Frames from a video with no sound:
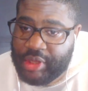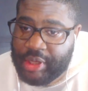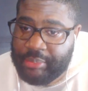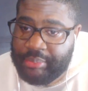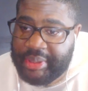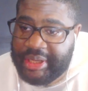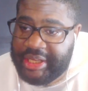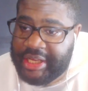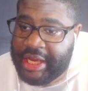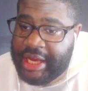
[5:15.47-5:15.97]

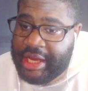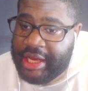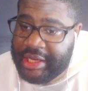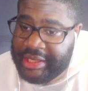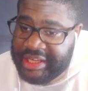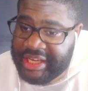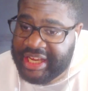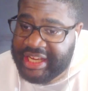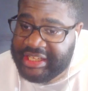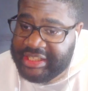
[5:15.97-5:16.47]
But
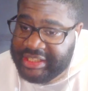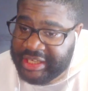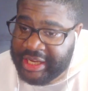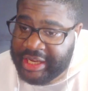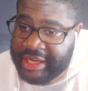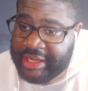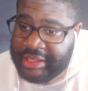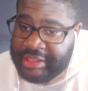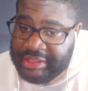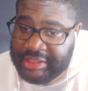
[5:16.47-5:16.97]

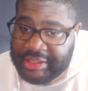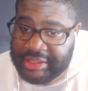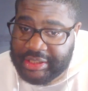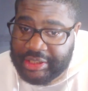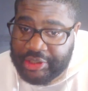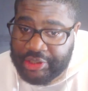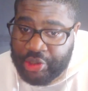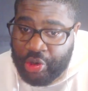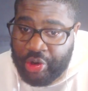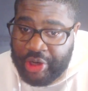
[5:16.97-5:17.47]
yeah.
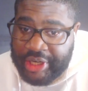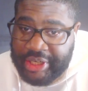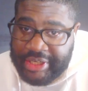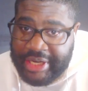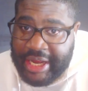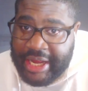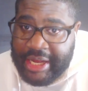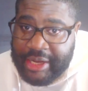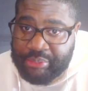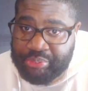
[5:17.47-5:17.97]
Notre
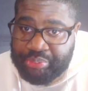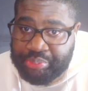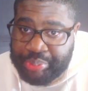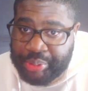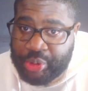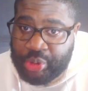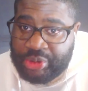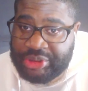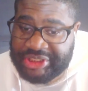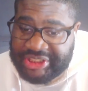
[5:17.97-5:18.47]
Dame
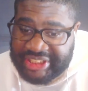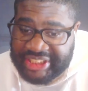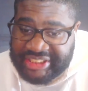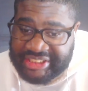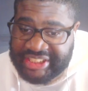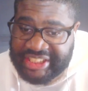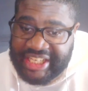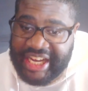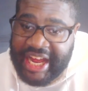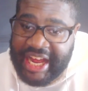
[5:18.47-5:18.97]
boosts
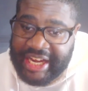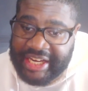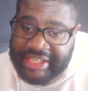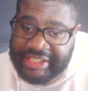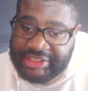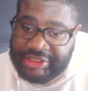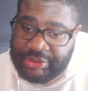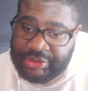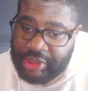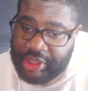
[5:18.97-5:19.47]

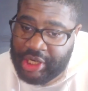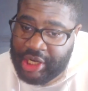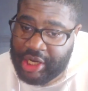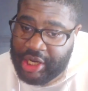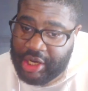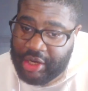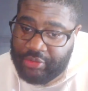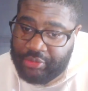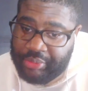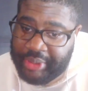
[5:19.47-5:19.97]
Cincinnati's
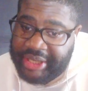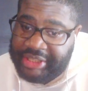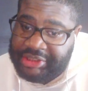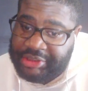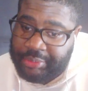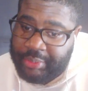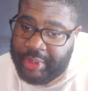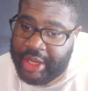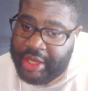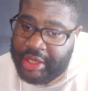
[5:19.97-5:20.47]

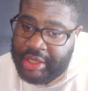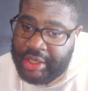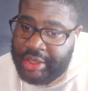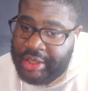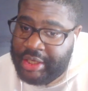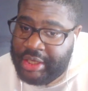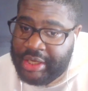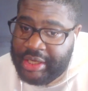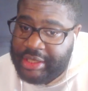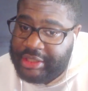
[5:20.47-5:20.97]
resume.
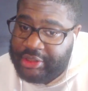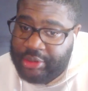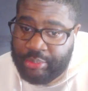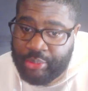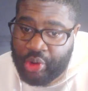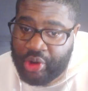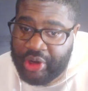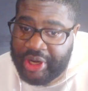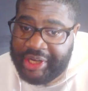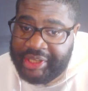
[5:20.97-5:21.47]
The
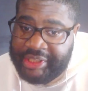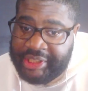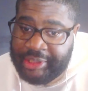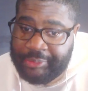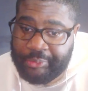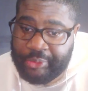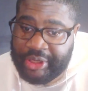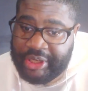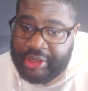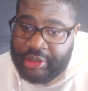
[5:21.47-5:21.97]
more they
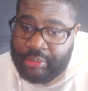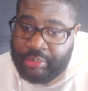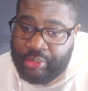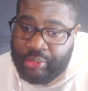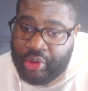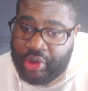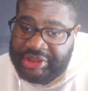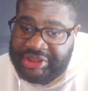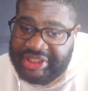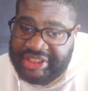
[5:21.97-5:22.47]
keep winning, the
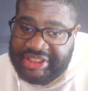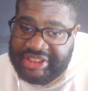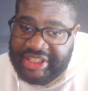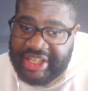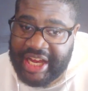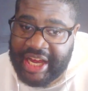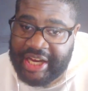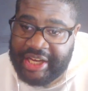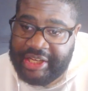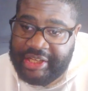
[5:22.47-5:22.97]
more
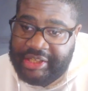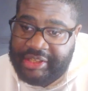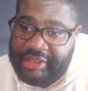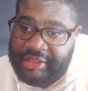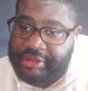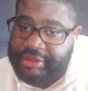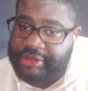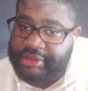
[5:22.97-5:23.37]
Cincinnati.